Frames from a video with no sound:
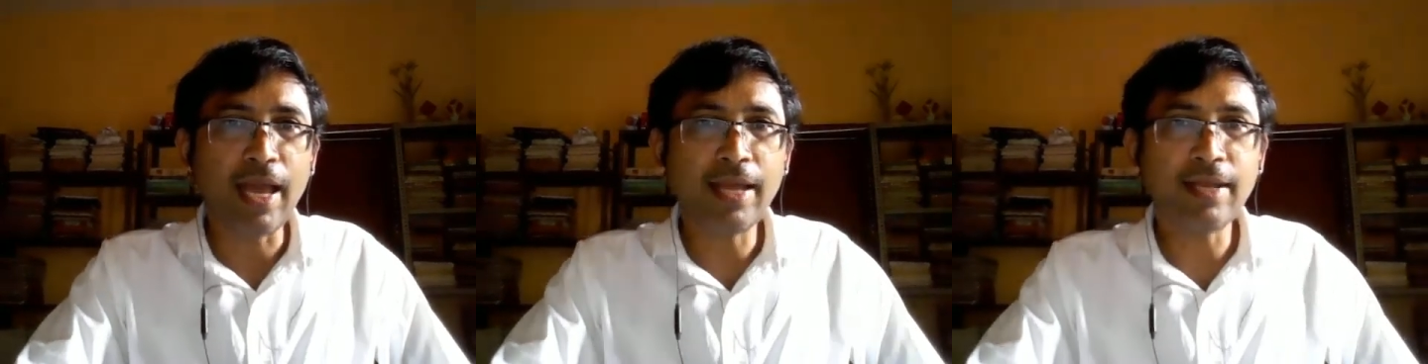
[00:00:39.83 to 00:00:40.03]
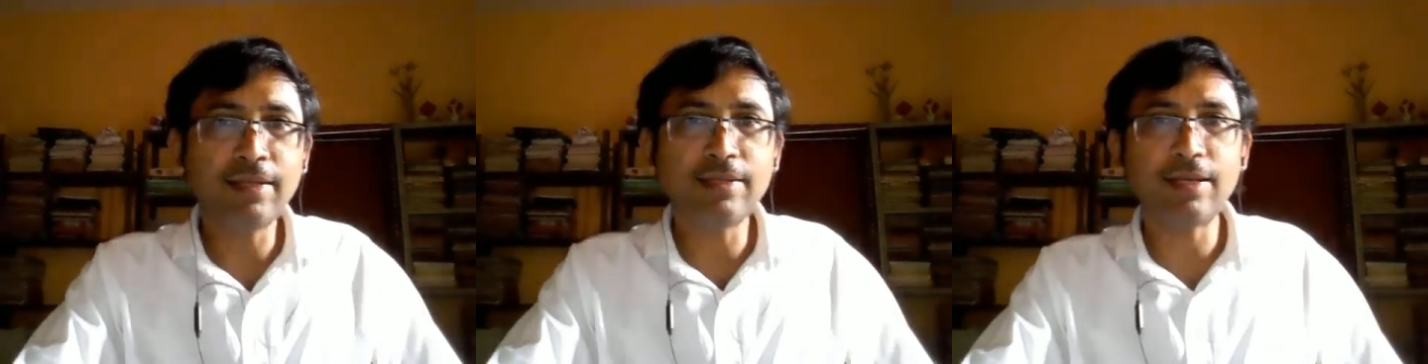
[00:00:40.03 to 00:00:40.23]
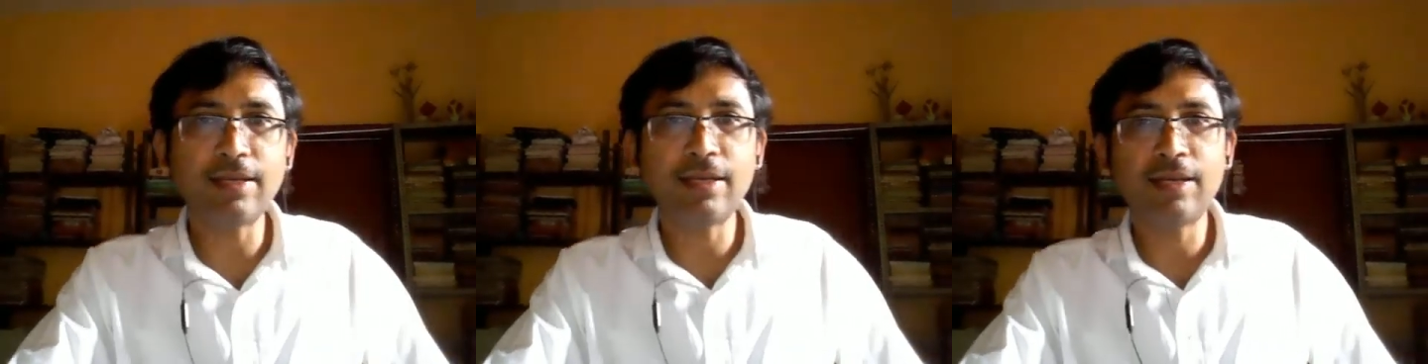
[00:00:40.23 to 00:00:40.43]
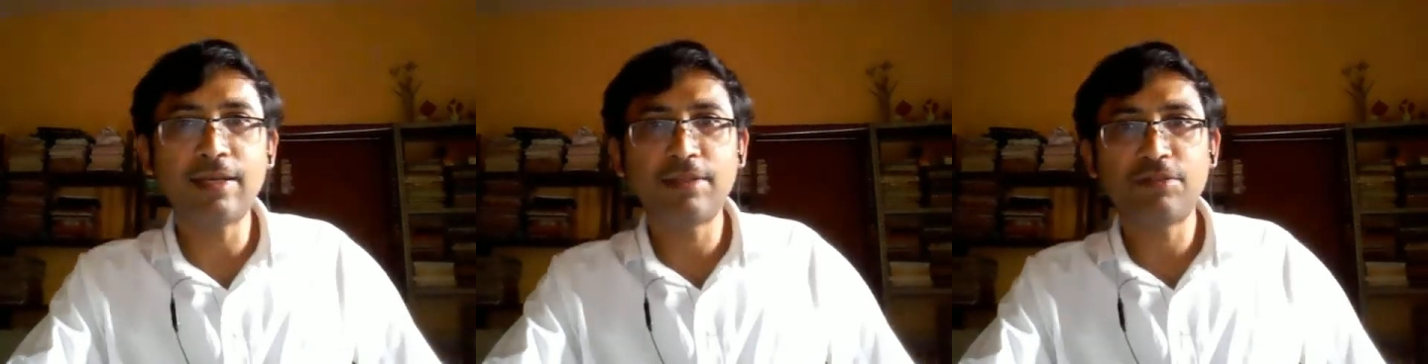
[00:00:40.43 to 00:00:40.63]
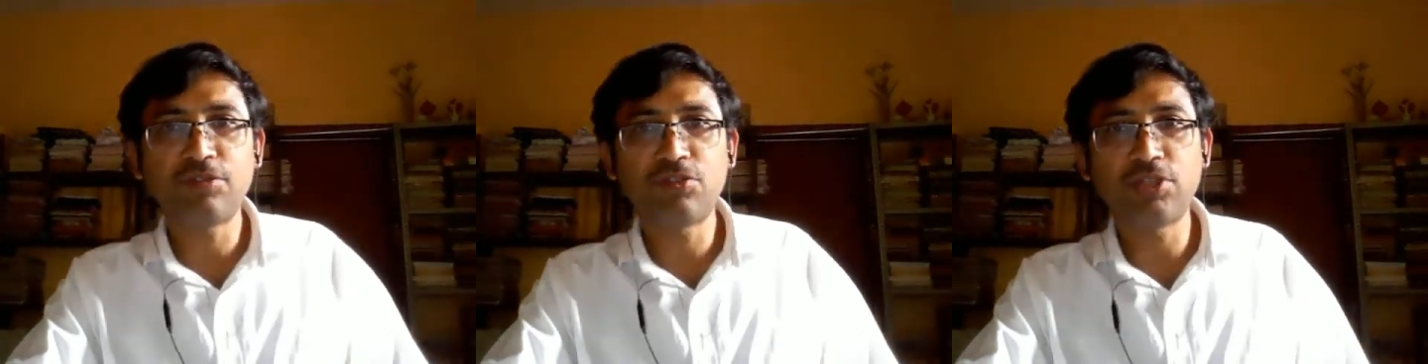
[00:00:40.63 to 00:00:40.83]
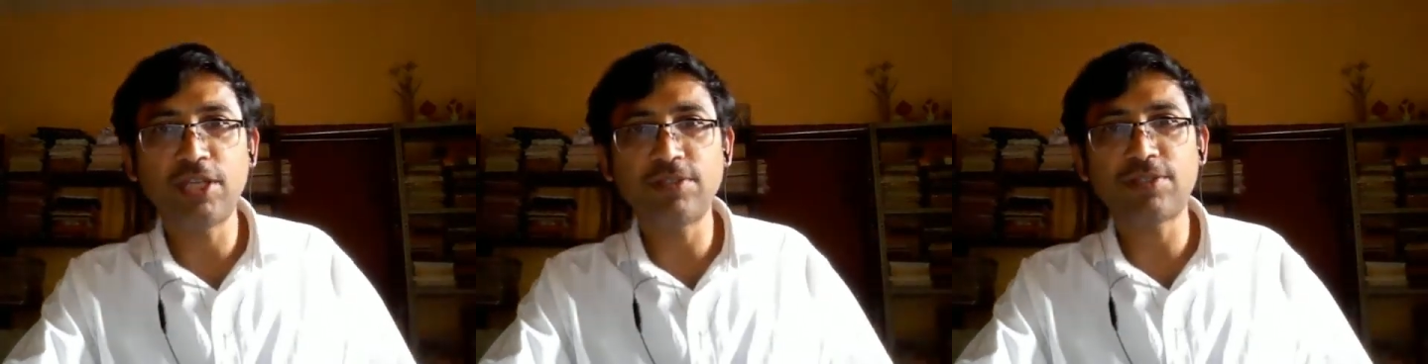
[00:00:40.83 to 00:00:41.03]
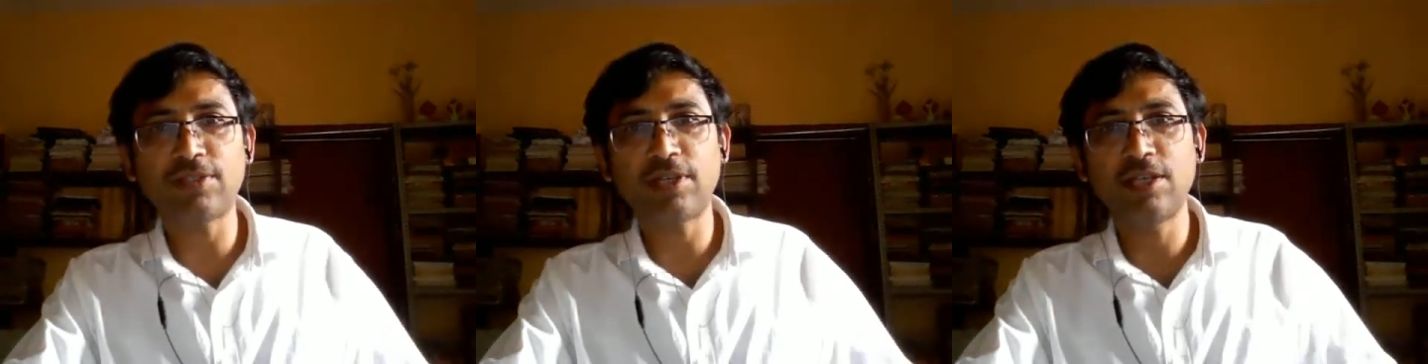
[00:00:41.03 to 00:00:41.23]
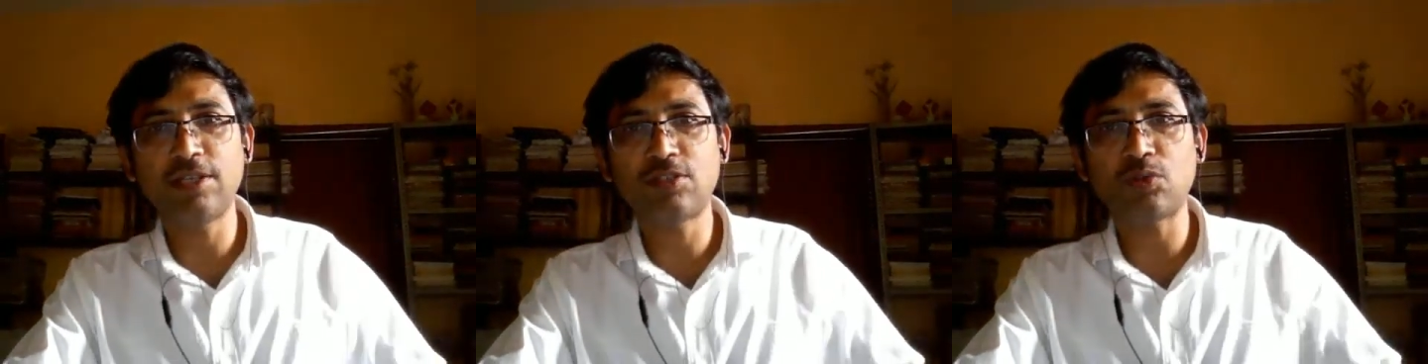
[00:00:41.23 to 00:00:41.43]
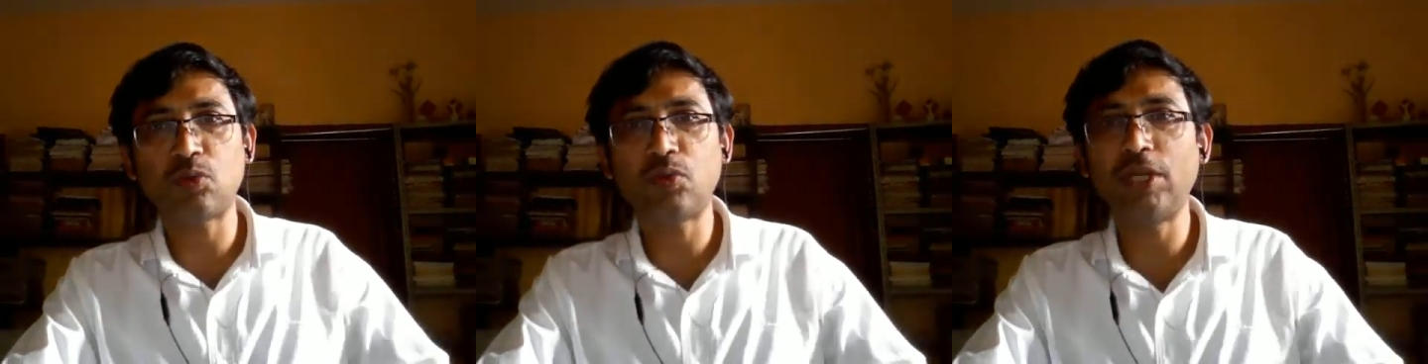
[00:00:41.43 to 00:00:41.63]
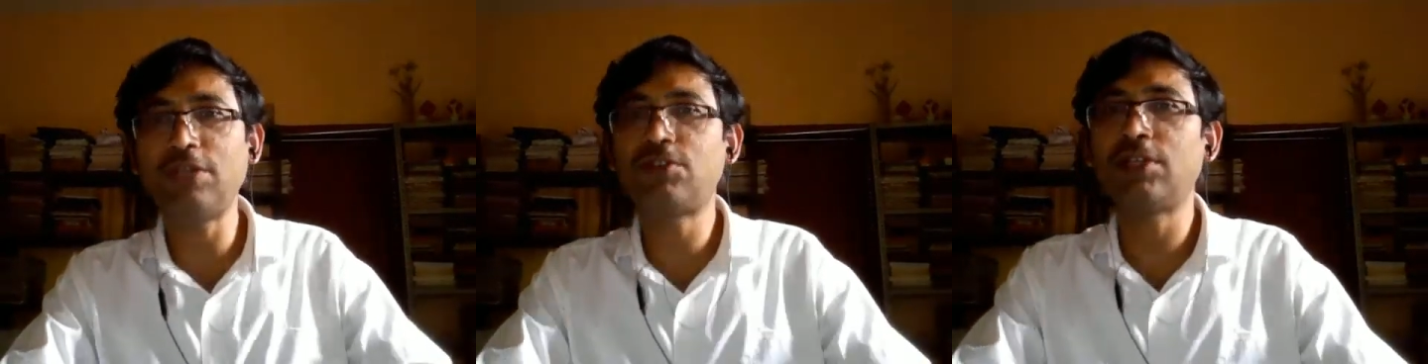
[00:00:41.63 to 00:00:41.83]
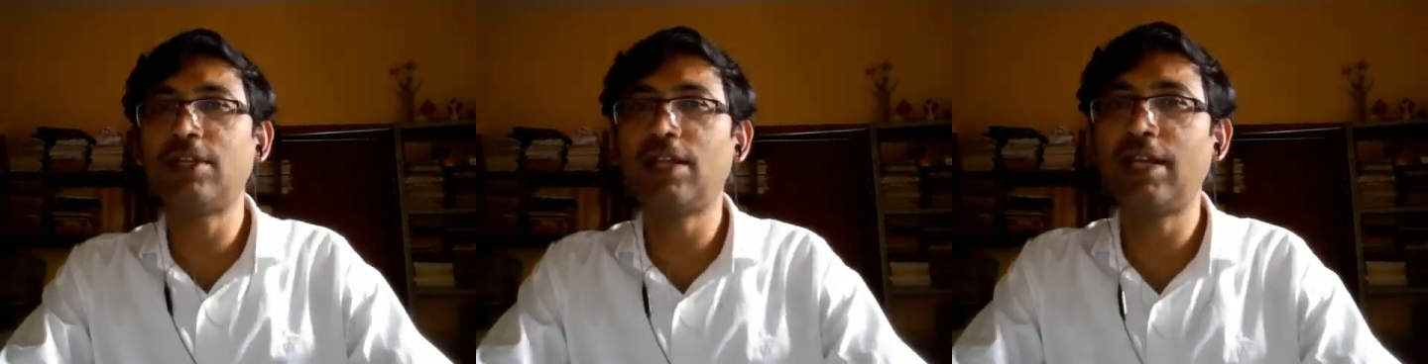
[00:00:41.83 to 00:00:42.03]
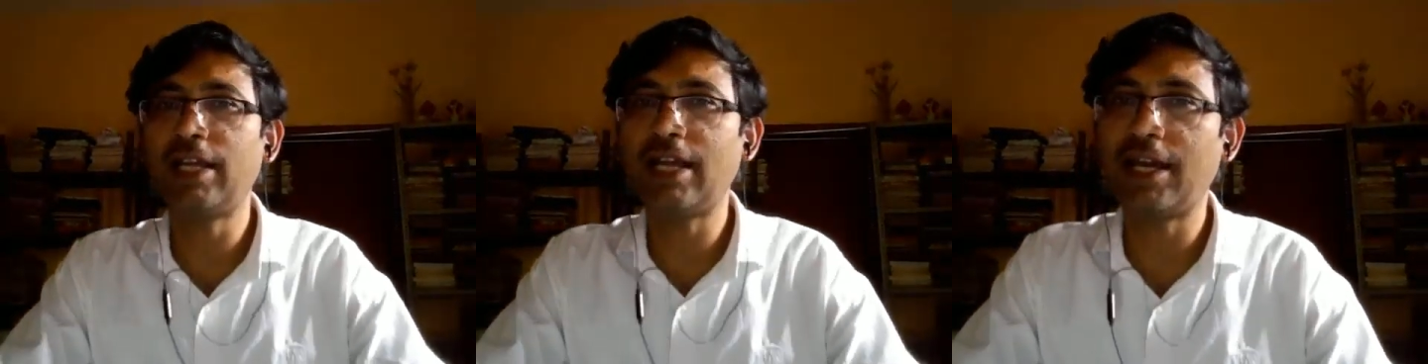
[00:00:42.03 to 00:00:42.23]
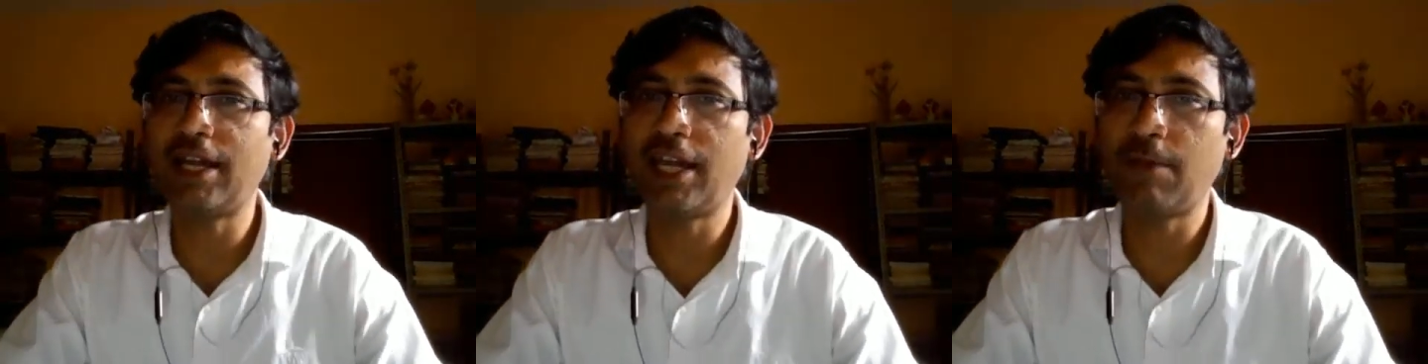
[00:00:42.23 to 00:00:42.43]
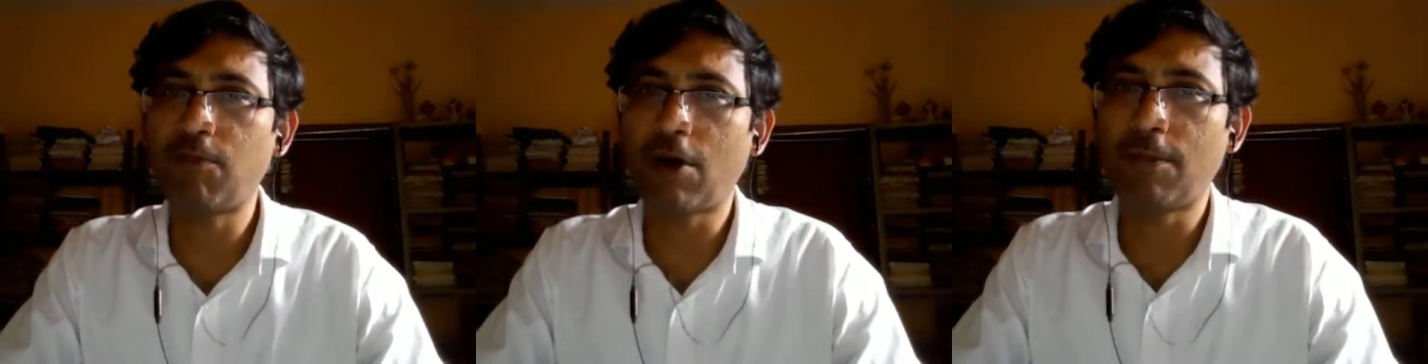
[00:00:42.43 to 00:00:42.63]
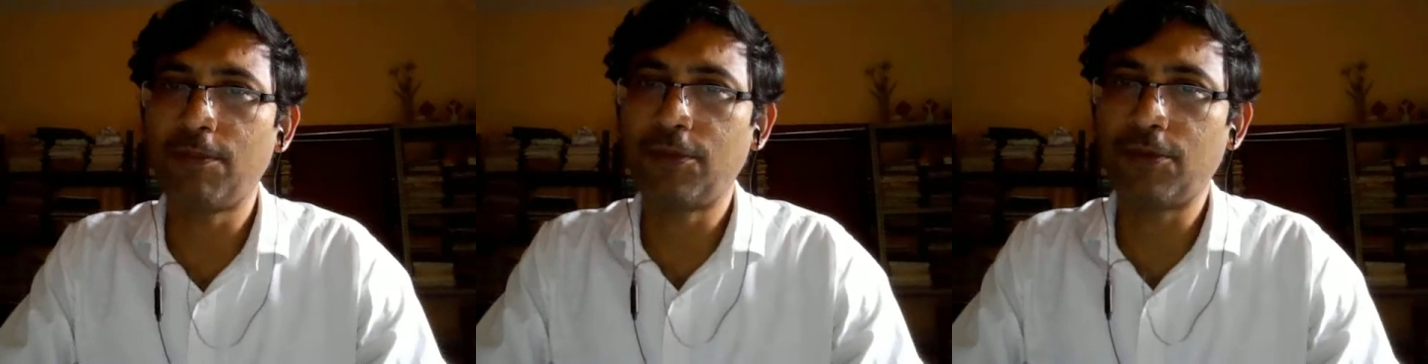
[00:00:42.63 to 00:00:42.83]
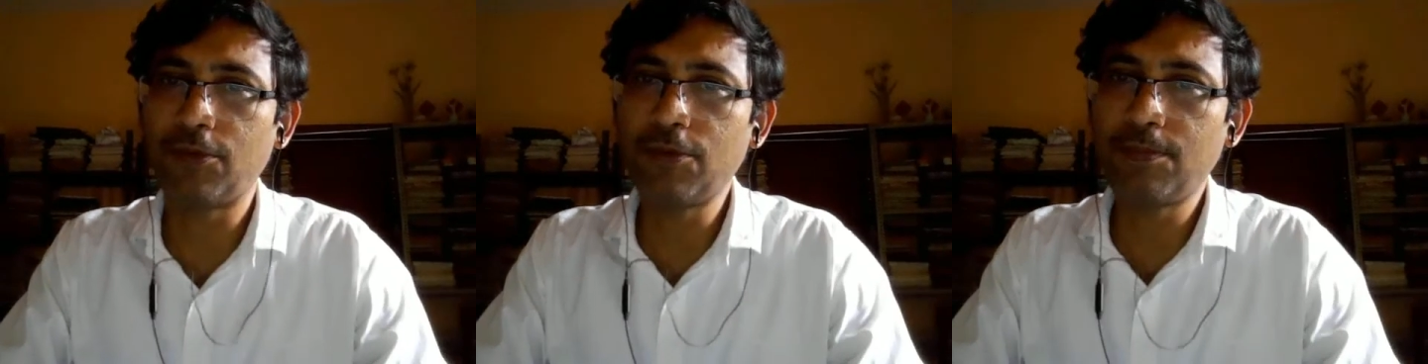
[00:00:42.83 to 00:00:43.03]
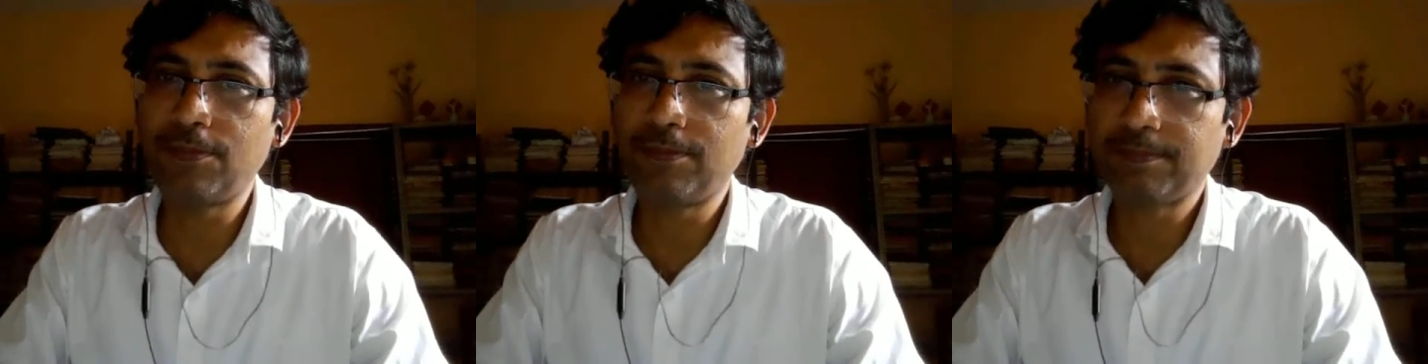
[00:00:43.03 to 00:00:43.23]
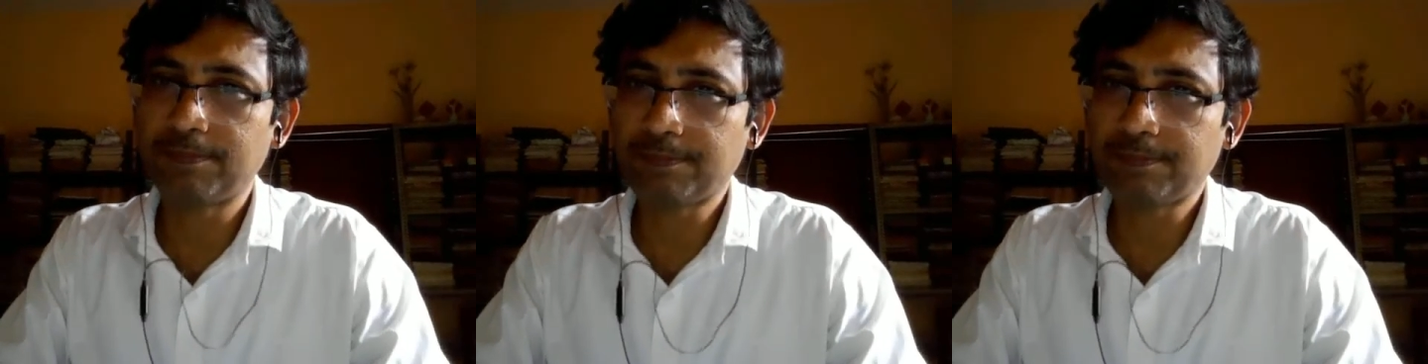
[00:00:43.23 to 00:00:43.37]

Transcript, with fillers: And uh, this is originally a hip hop group,